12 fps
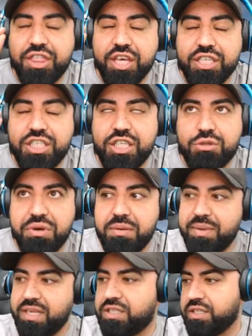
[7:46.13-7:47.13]
33
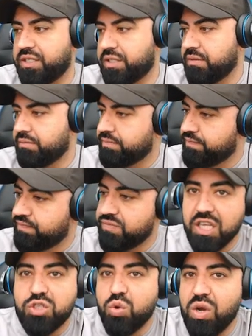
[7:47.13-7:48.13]
meters.
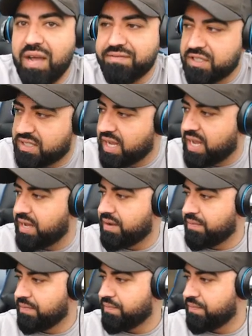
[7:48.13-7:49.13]
That's all I have to say.
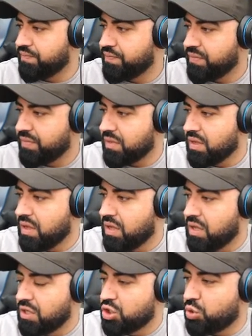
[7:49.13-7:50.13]

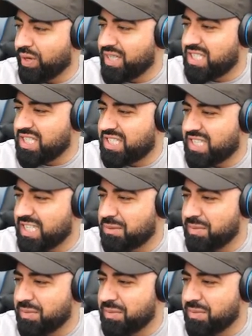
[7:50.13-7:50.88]
26